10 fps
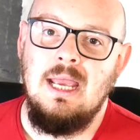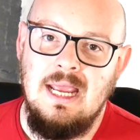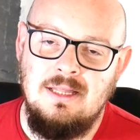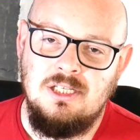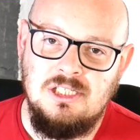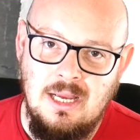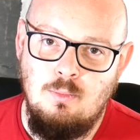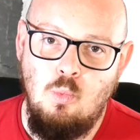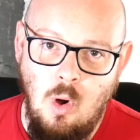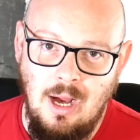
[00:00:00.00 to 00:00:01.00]
In the
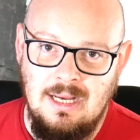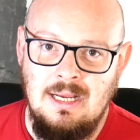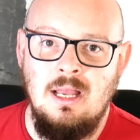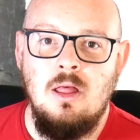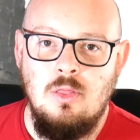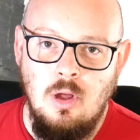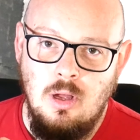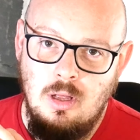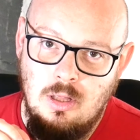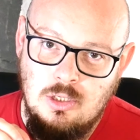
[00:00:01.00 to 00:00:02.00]
same way
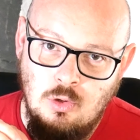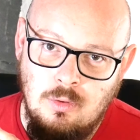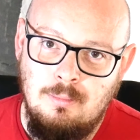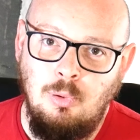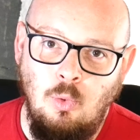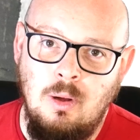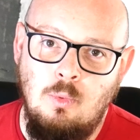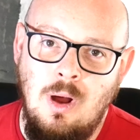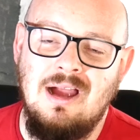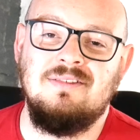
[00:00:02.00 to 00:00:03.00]
that your employer
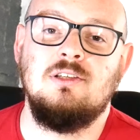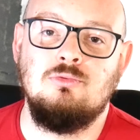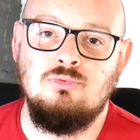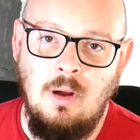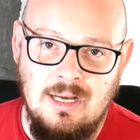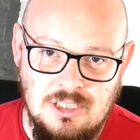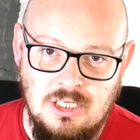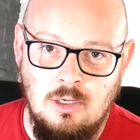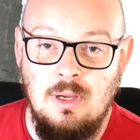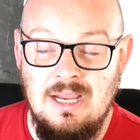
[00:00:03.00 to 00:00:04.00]
will have to write to
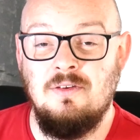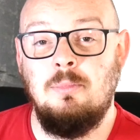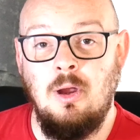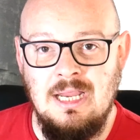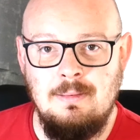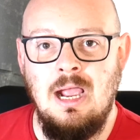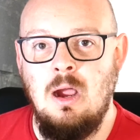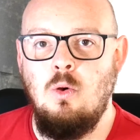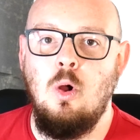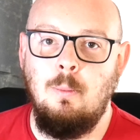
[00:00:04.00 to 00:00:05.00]
you either by
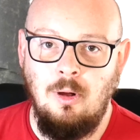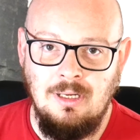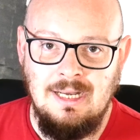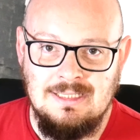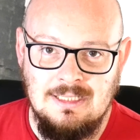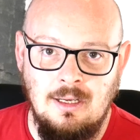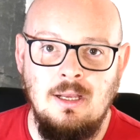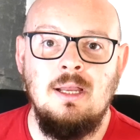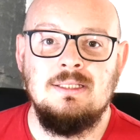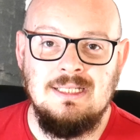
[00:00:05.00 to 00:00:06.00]
email or by
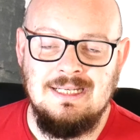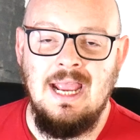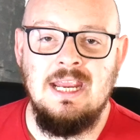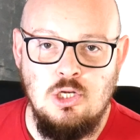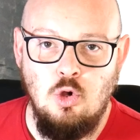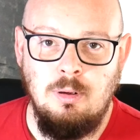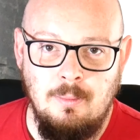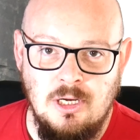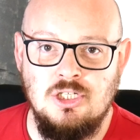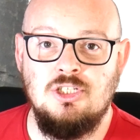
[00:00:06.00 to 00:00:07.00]
letter to gain your
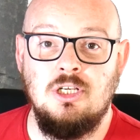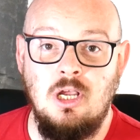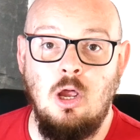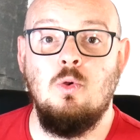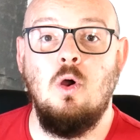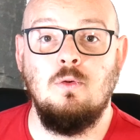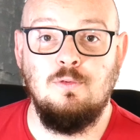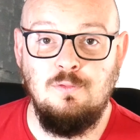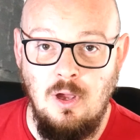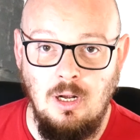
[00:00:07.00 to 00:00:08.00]
permission to go on
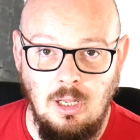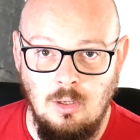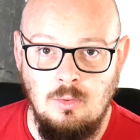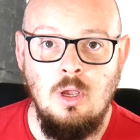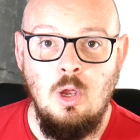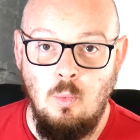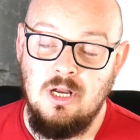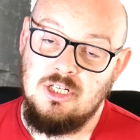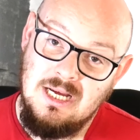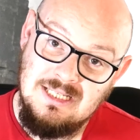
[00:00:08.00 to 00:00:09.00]
furlough,
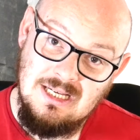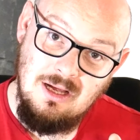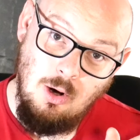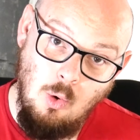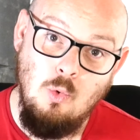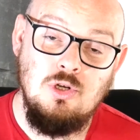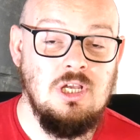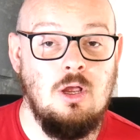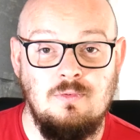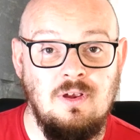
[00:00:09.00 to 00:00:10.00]
which is
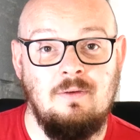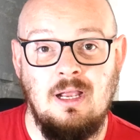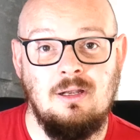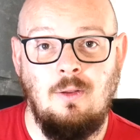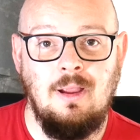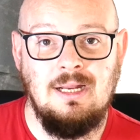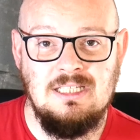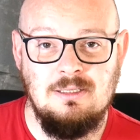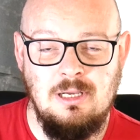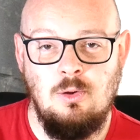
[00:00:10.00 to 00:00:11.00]
also very unlikely
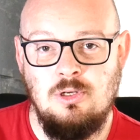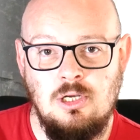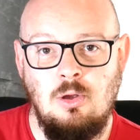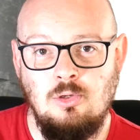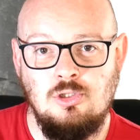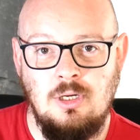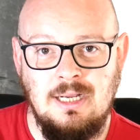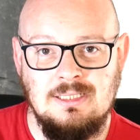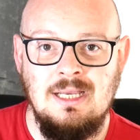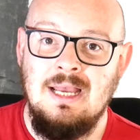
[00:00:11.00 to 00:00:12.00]
to be on your
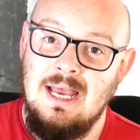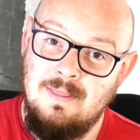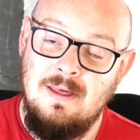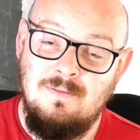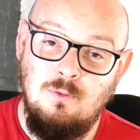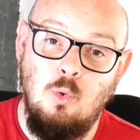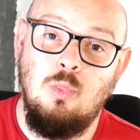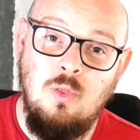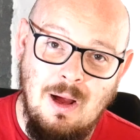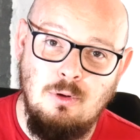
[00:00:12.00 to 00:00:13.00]
contract, and therefore
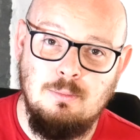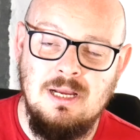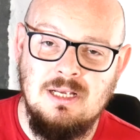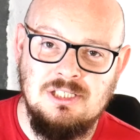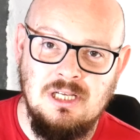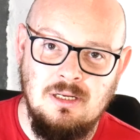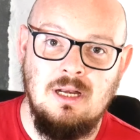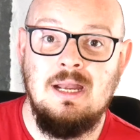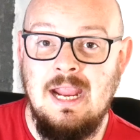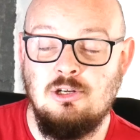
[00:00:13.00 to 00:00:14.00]
that would be considered
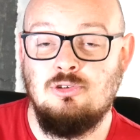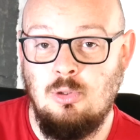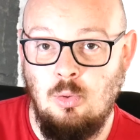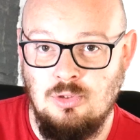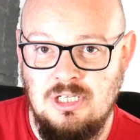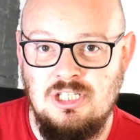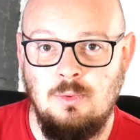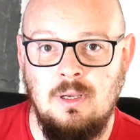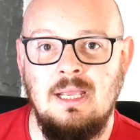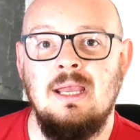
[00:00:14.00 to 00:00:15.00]
an extra clause
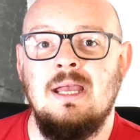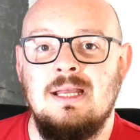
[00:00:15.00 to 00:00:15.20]
into it.